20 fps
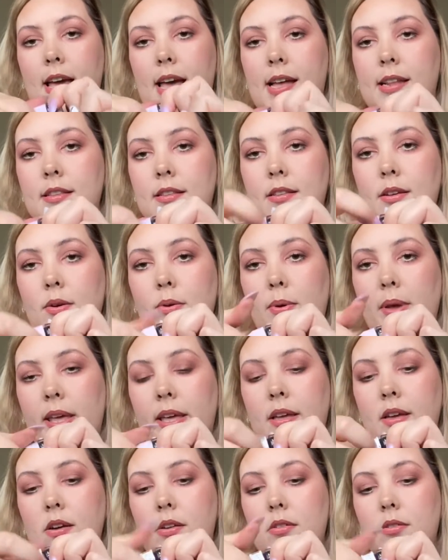And so
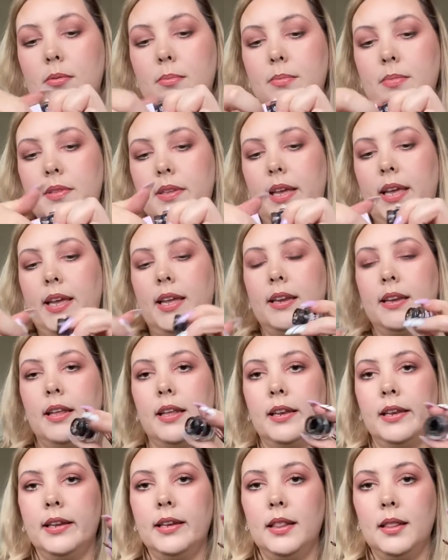it comes in
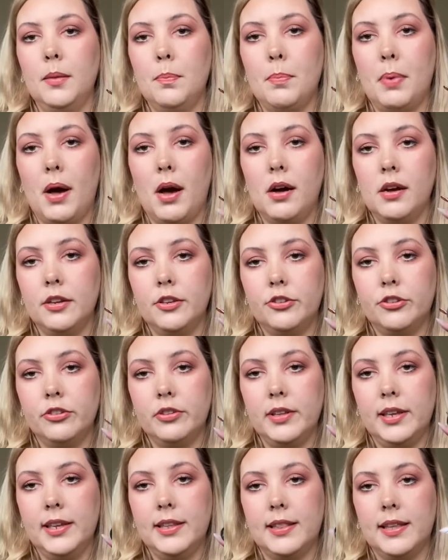a little pot
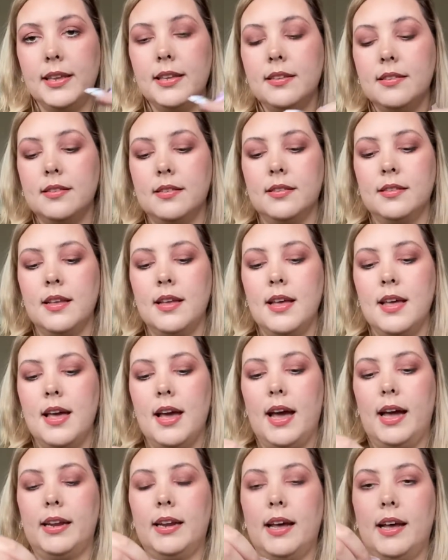just like this
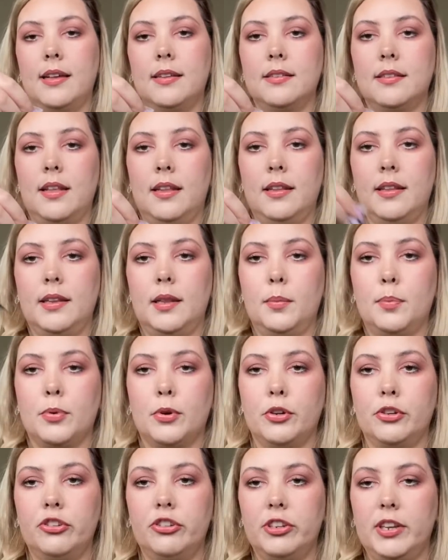and has a little
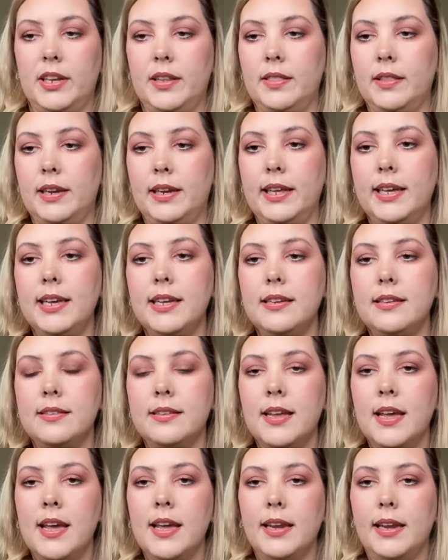brush in the lid.
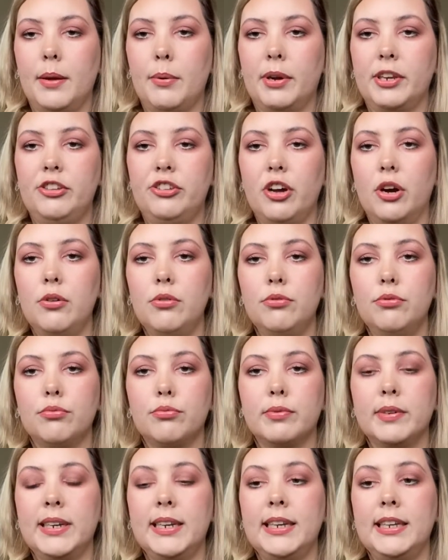Now I don't
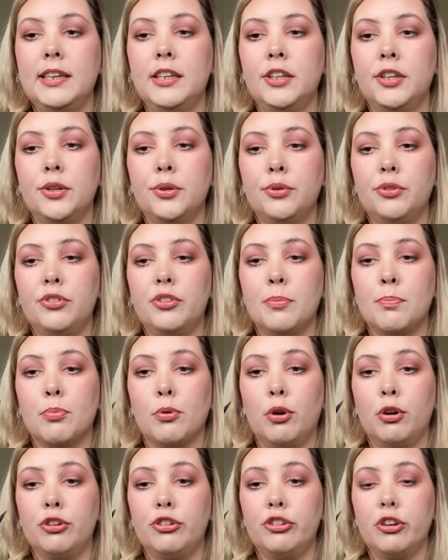really use the
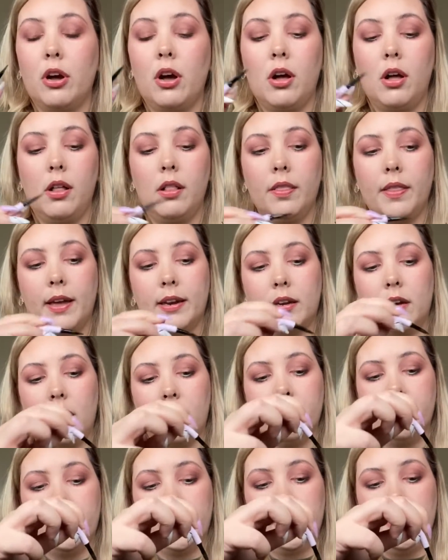brush all that
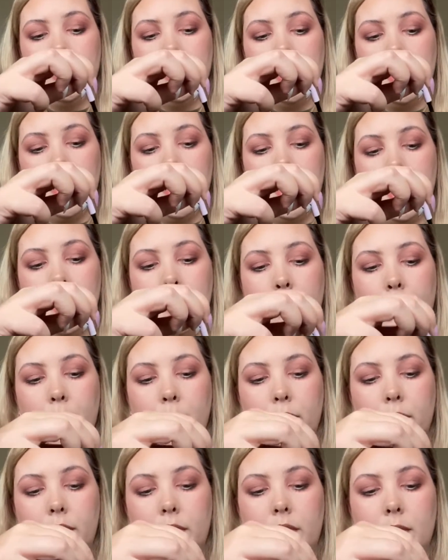often,
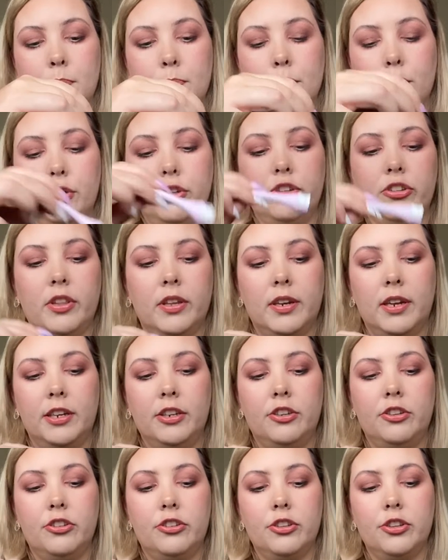but the brush that I
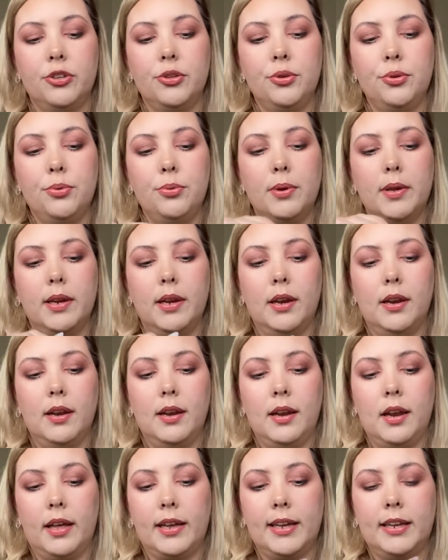do
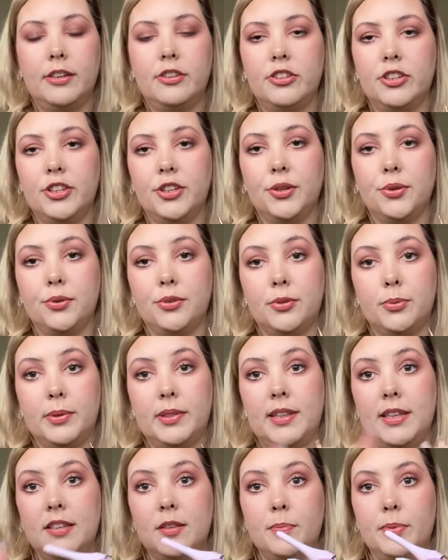like to use with
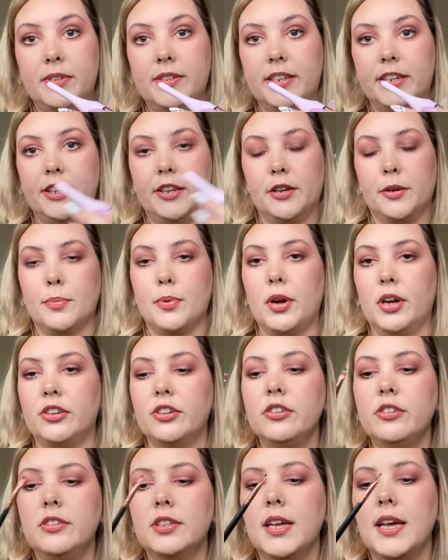this particular
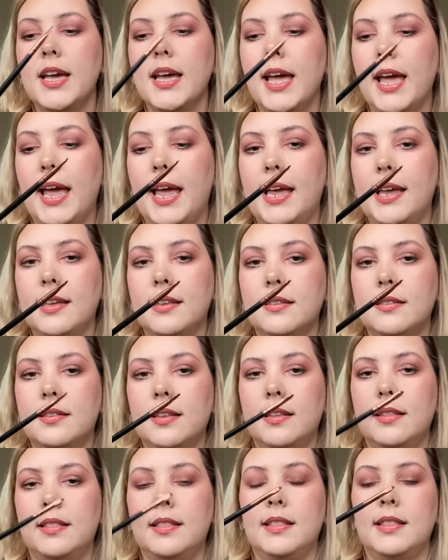product is
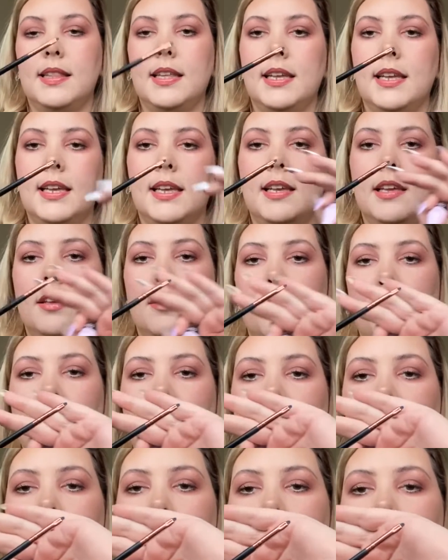the
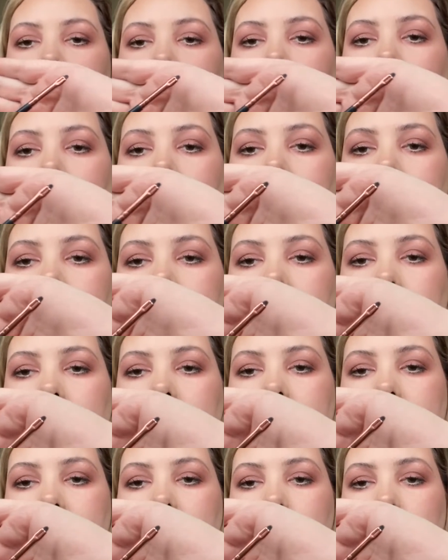Fuchsia
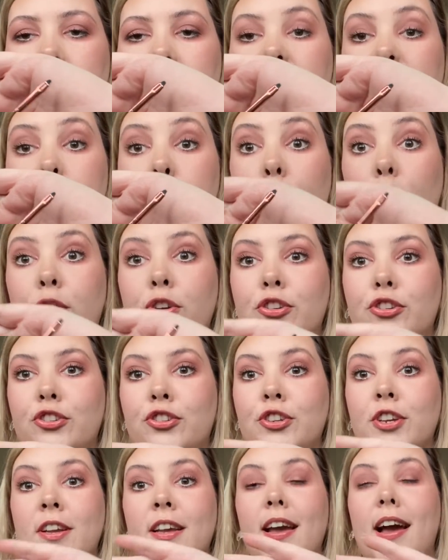Itty Bitty
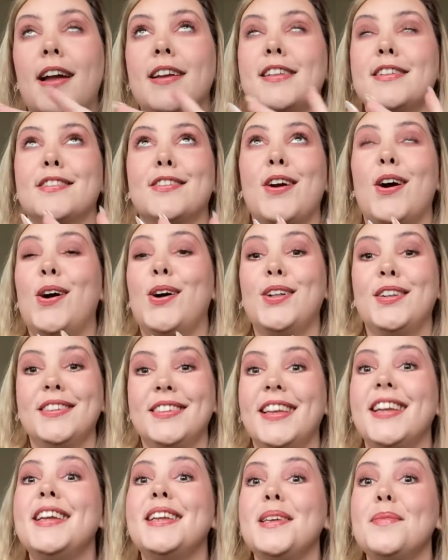brush, and it's called
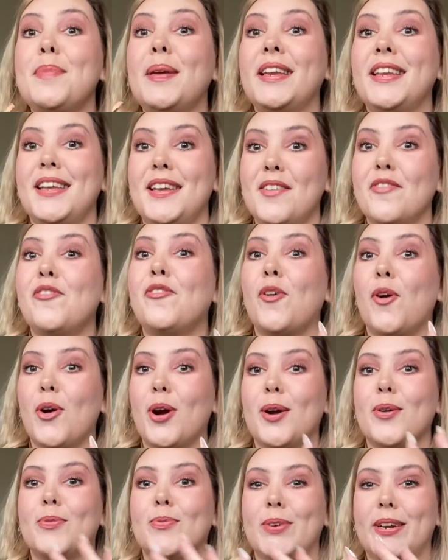Itty Bitty
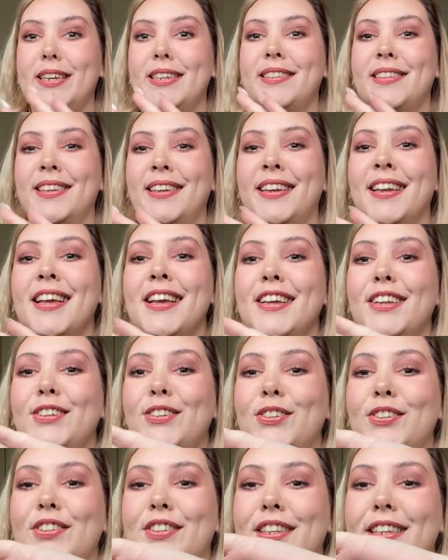for a reason.
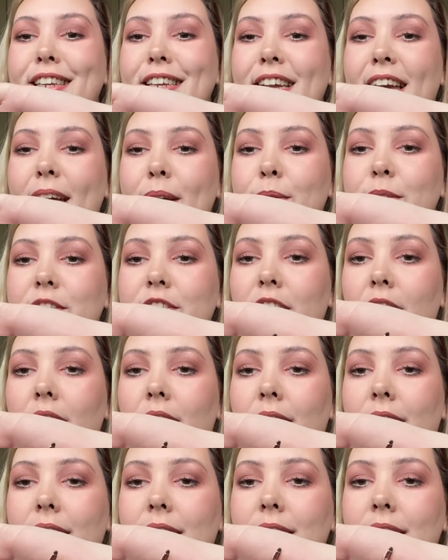You see how
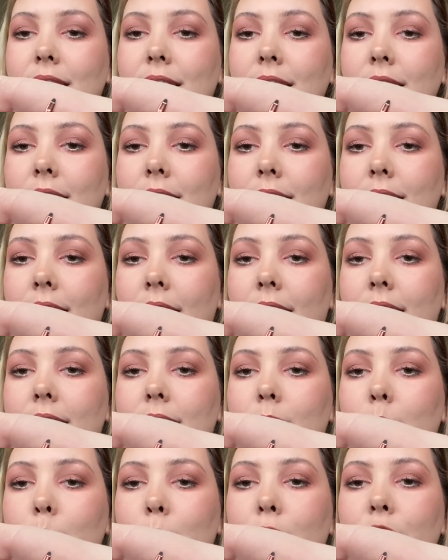tiny that
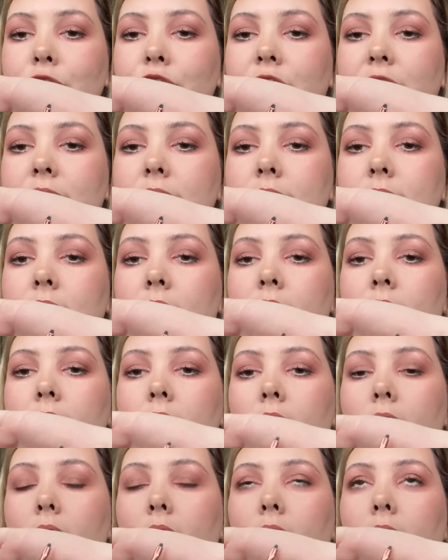little brush is?
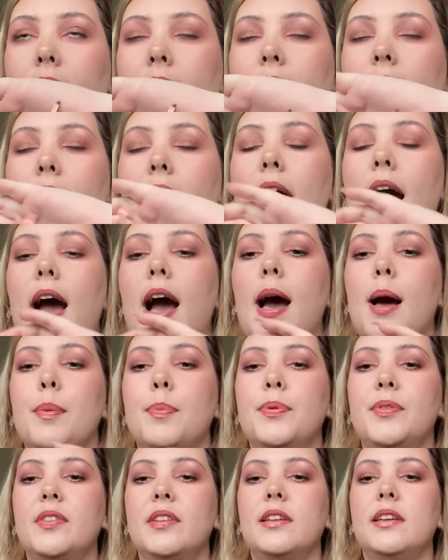I
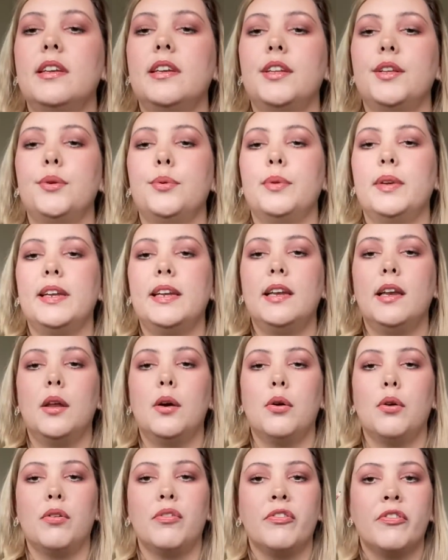absolutely
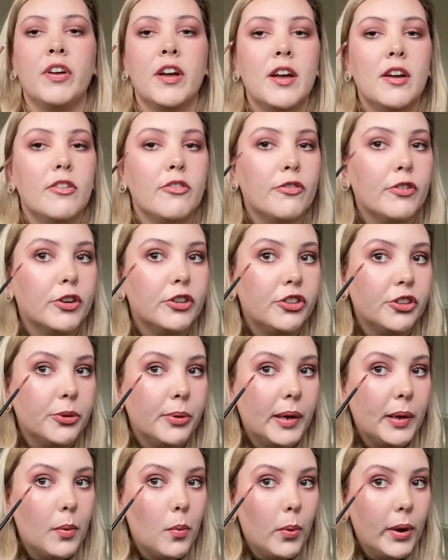love for
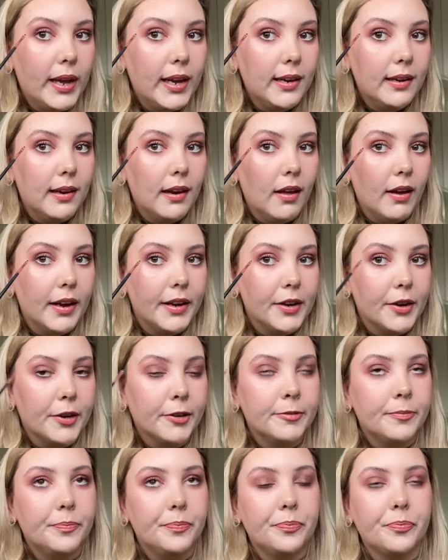doing winged
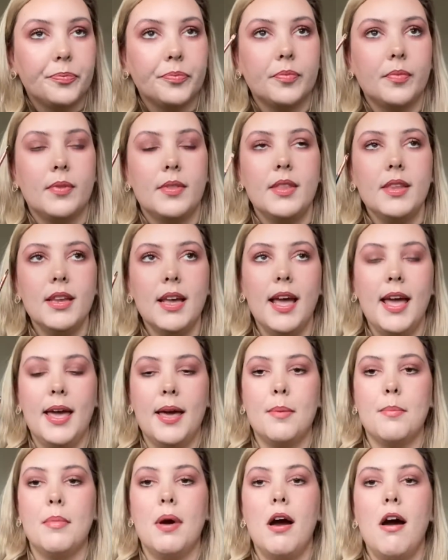liner.
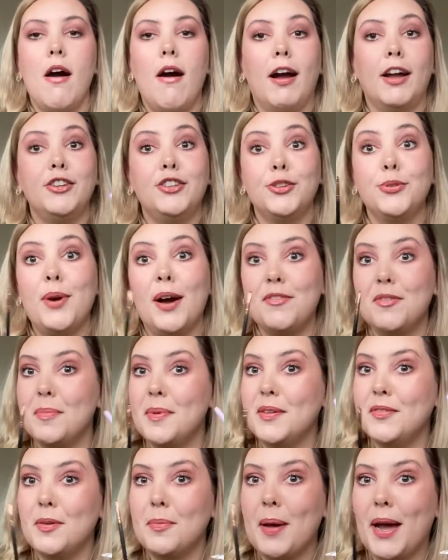I do have a
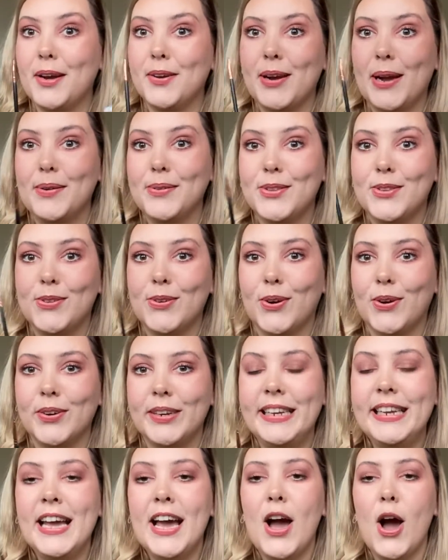bit of a background
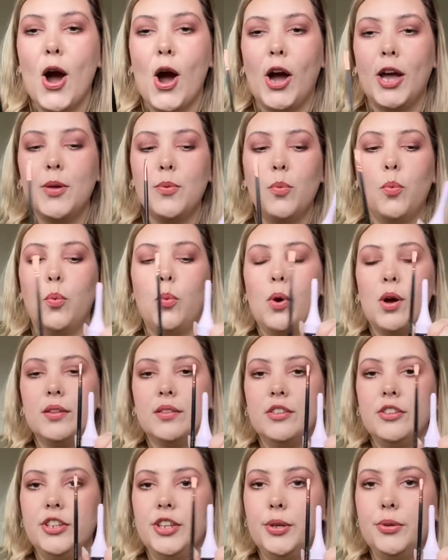story. I
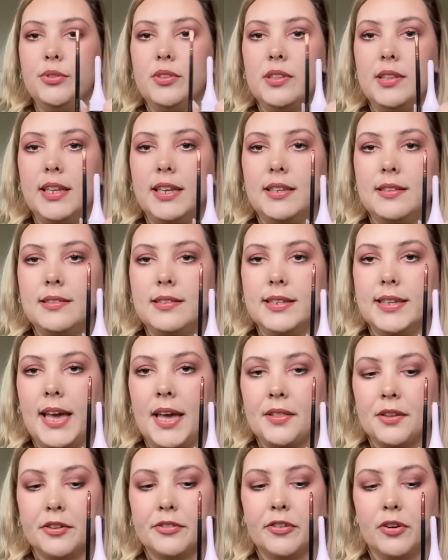wasn't using these
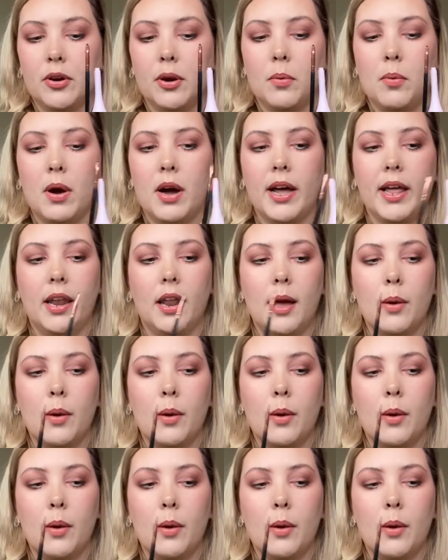together for a while.